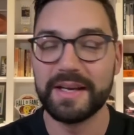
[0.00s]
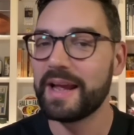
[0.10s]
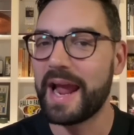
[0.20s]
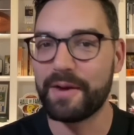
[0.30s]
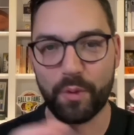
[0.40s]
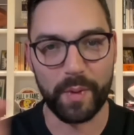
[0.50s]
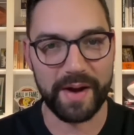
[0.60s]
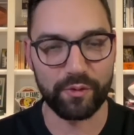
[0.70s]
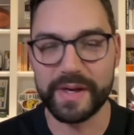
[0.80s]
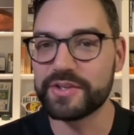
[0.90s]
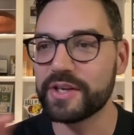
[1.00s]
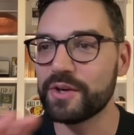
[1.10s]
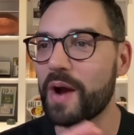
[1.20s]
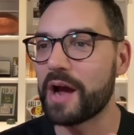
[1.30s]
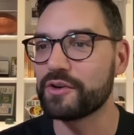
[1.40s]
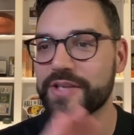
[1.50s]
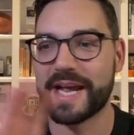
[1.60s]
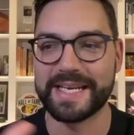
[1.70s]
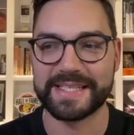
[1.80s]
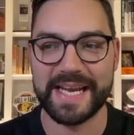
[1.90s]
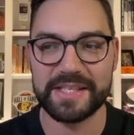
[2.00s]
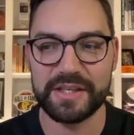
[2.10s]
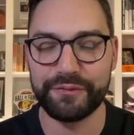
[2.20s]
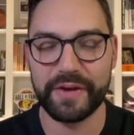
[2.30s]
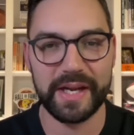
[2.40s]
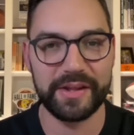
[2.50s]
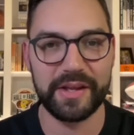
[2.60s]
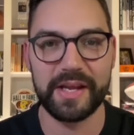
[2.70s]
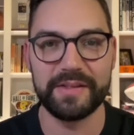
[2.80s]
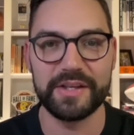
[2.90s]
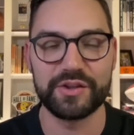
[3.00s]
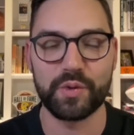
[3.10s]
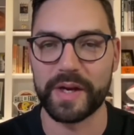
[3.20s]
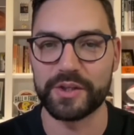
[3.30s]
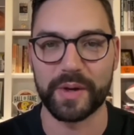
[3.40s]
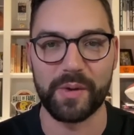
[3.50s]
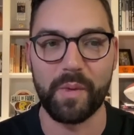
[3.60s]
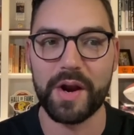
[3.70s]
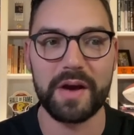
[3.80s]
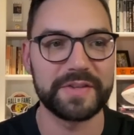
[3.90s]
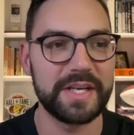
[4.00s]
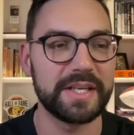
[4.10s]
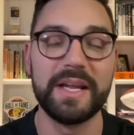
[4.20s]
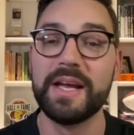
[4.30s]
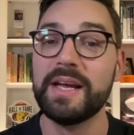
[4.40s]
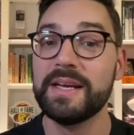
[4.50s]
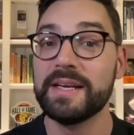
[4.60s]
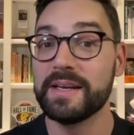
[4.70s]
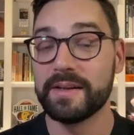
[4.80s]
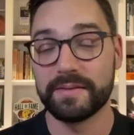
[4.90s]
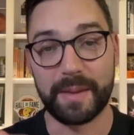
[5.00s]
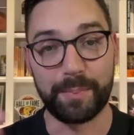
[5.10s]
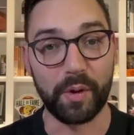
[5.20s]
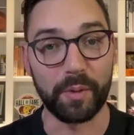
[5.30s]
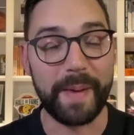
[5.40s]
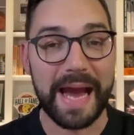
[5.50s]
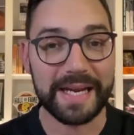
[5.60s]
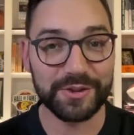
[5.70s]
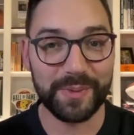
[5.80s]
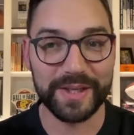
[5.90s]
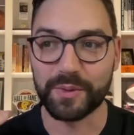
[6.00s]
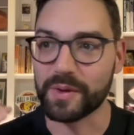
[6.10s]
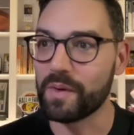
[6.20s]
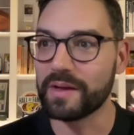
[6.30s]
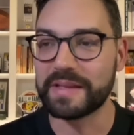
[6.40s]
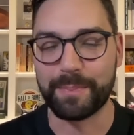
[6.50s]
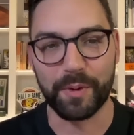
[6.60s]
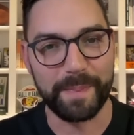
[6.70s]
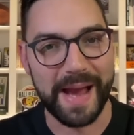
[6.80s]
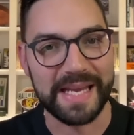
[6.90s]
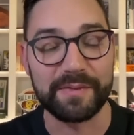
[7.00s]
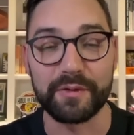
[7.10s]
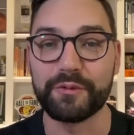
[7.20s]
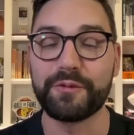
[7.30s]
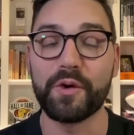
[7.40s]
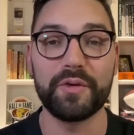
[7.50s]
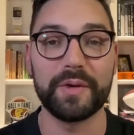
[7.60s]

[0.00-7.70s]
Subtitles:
And for whatever reason, Rodgers had his hissy fit in the 2021 offseason. They pulled back in 2021. They pulled back even further